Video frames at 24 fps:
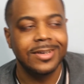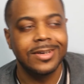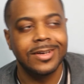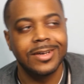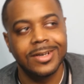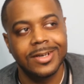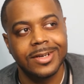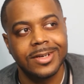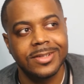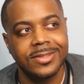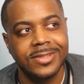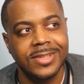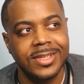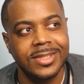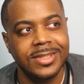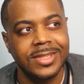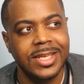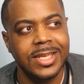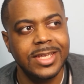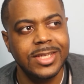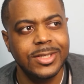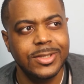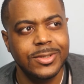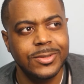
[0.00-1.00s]
uh, they,
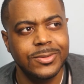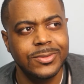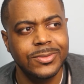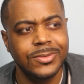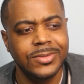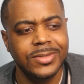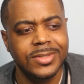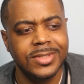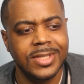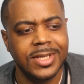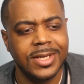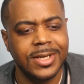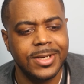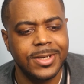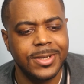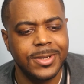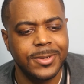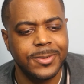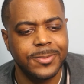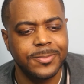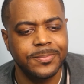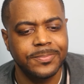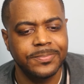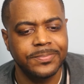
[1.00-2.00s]
they used
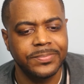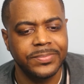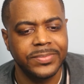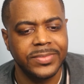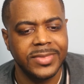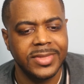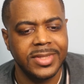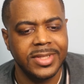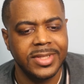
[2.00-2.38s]
um,